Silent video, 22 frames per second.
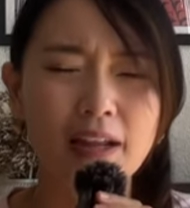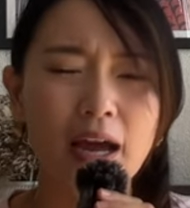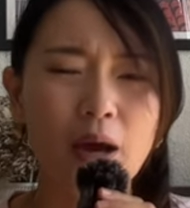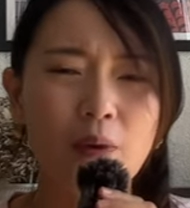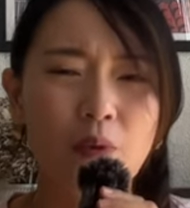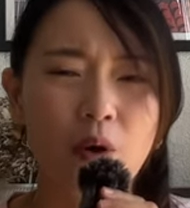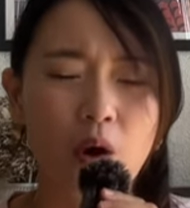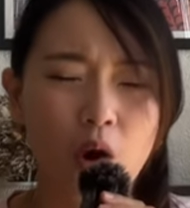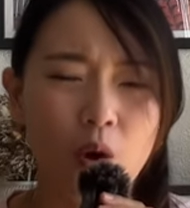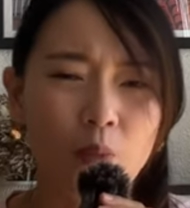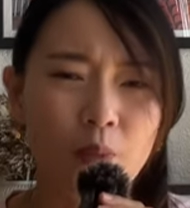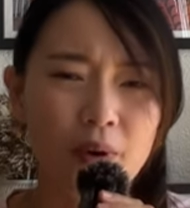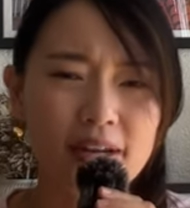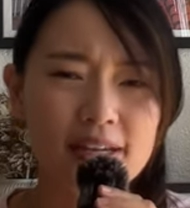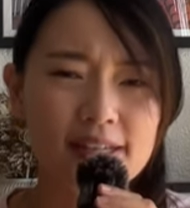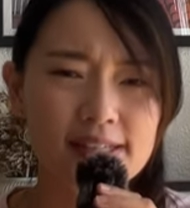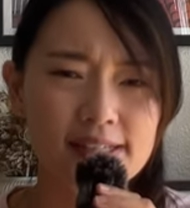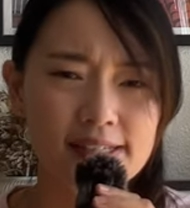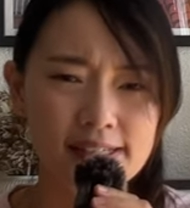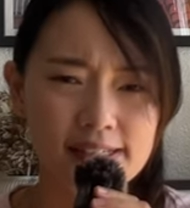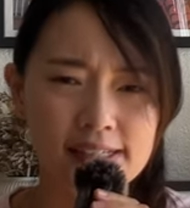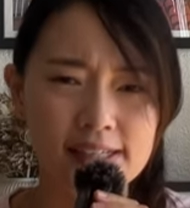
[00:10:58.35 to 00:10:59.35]
I will always
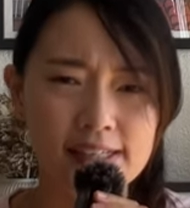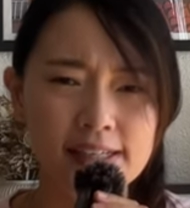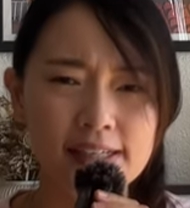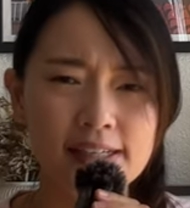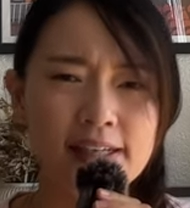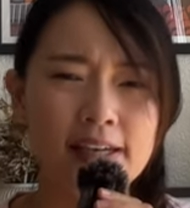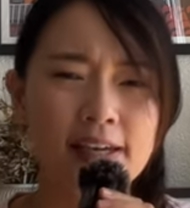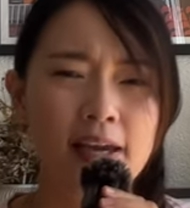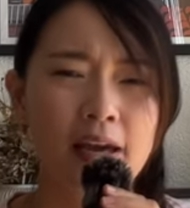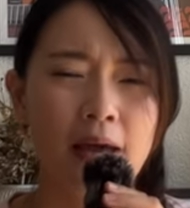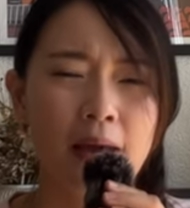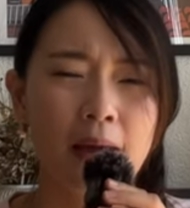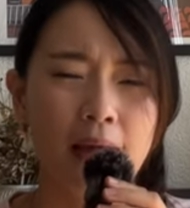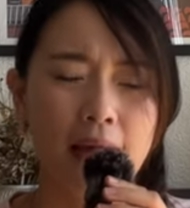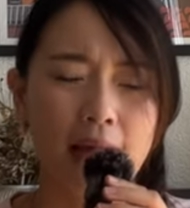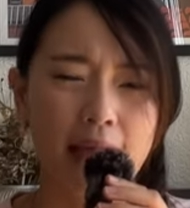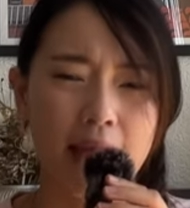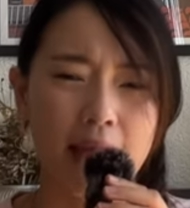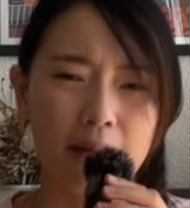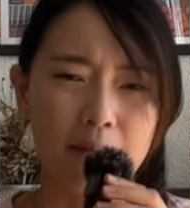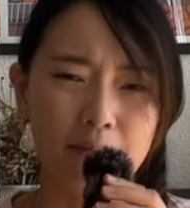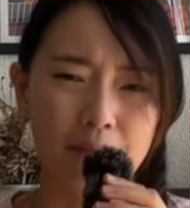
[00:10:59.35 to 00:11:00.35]
see
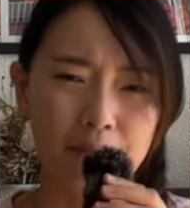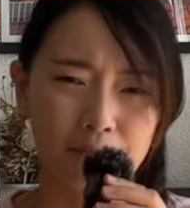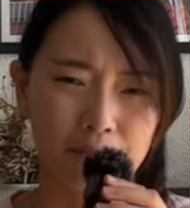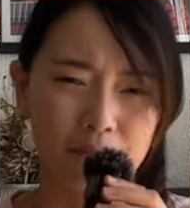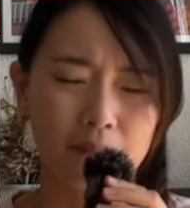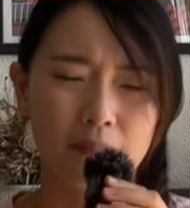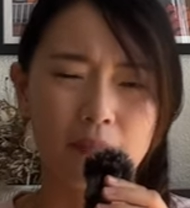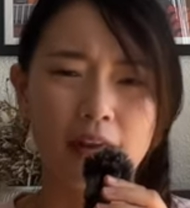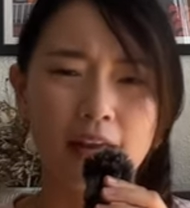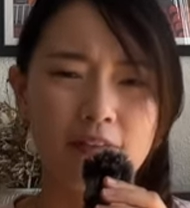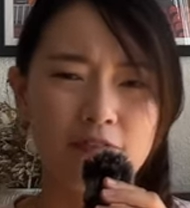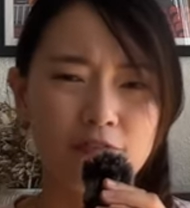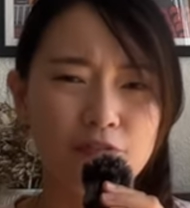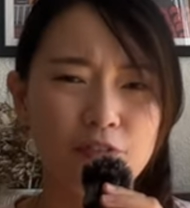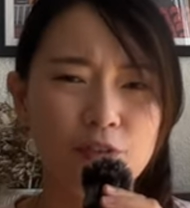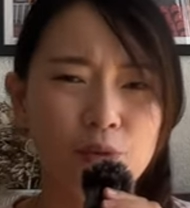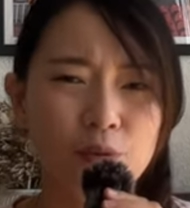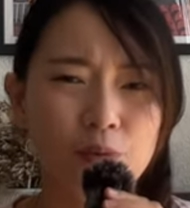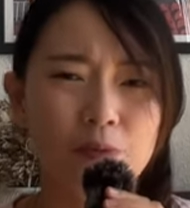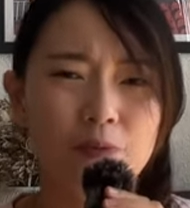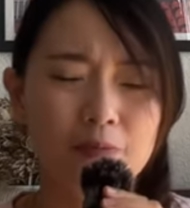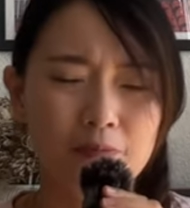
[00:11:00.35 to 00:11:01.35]
and
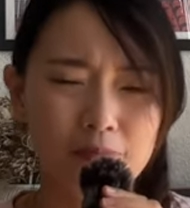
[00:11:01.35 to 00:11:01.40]
feel